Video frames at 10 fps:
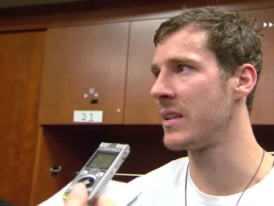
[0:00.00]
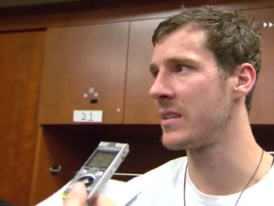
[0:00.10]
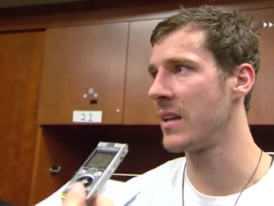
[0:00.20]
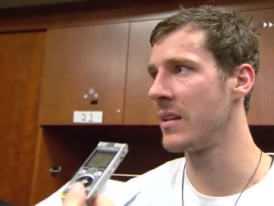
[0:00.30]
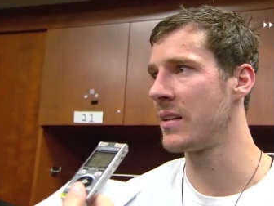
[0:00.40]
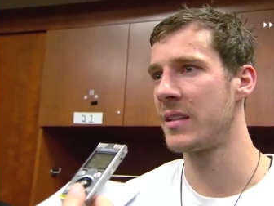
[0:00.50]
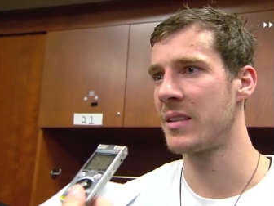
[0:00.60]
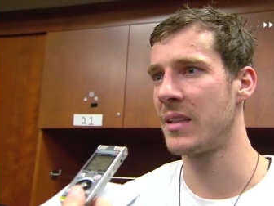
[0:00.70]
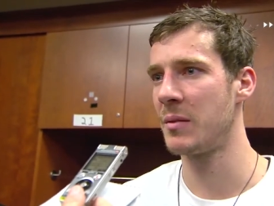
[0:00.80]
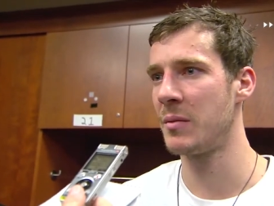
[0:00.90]
they stay in this
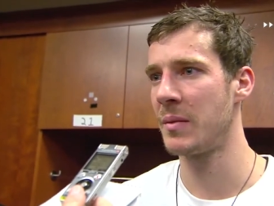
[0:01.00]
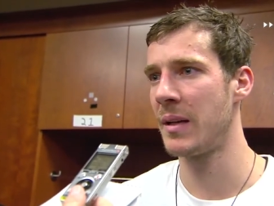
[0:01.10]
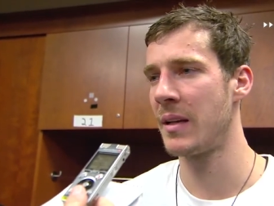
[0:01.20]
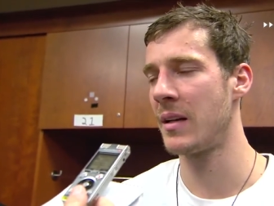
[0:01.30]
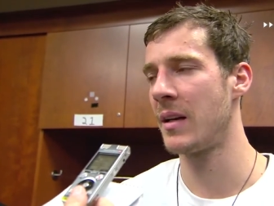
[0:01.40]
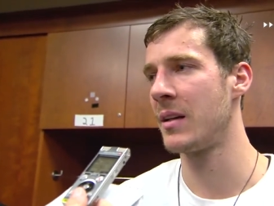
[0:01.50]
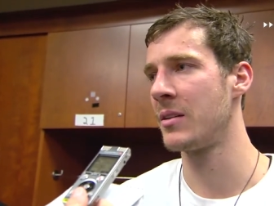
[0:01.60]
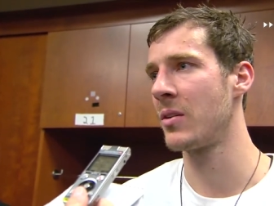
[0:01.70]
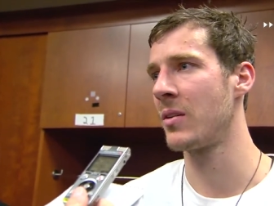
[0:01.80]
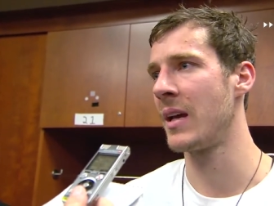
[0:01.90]
team, and uh,
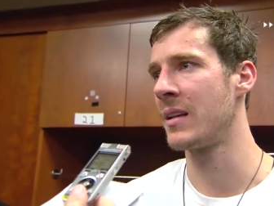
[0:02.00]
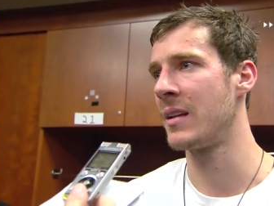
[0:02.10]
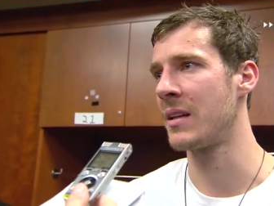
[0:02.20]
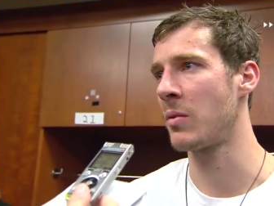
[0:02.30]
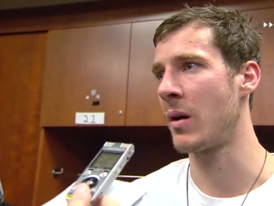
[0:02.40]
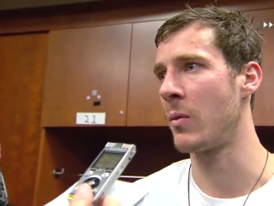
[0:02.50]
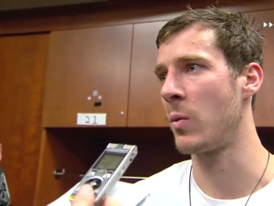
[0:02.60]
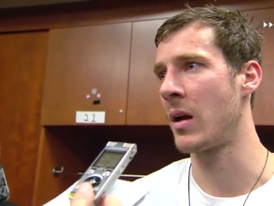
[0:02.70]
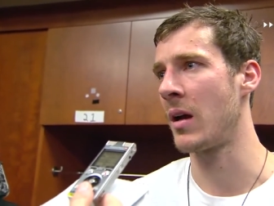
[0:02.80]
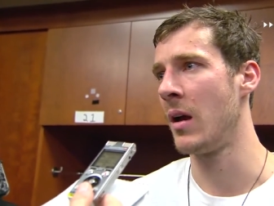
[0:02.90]
you know that that's what, what,